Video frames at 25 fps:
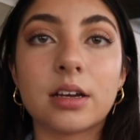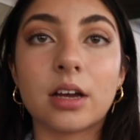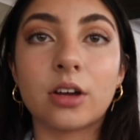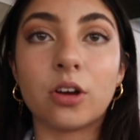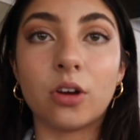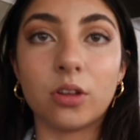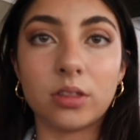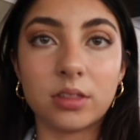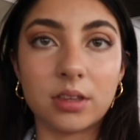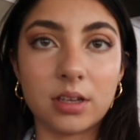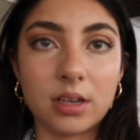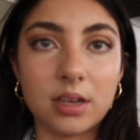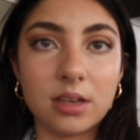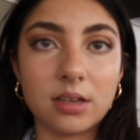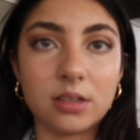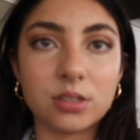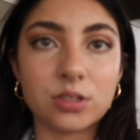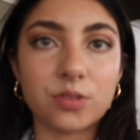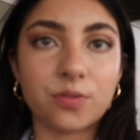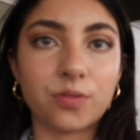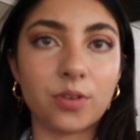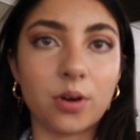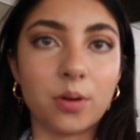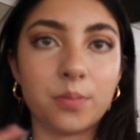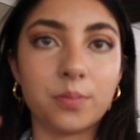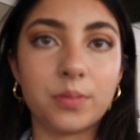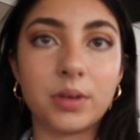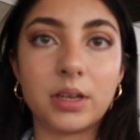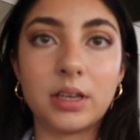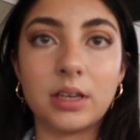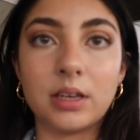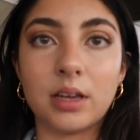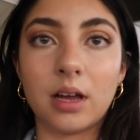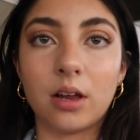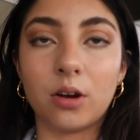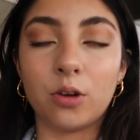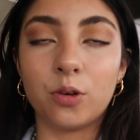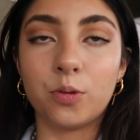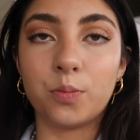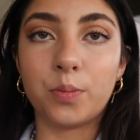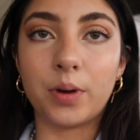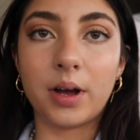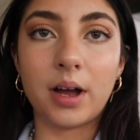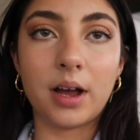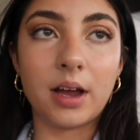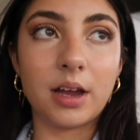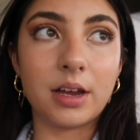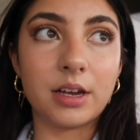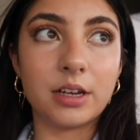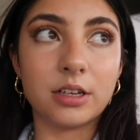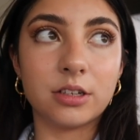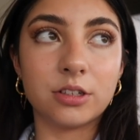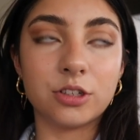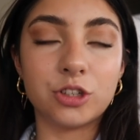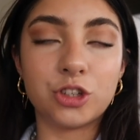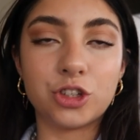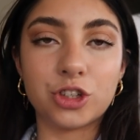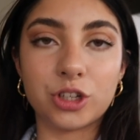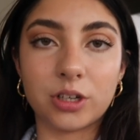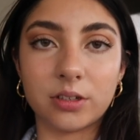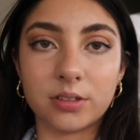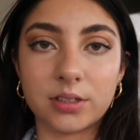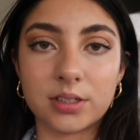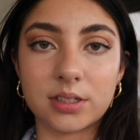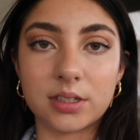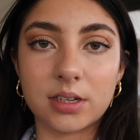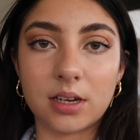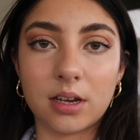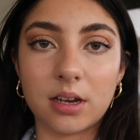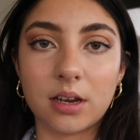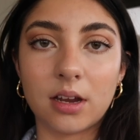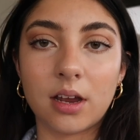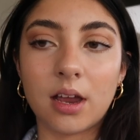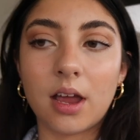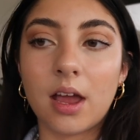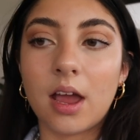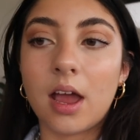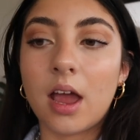I got these from Yellow by Chelsea,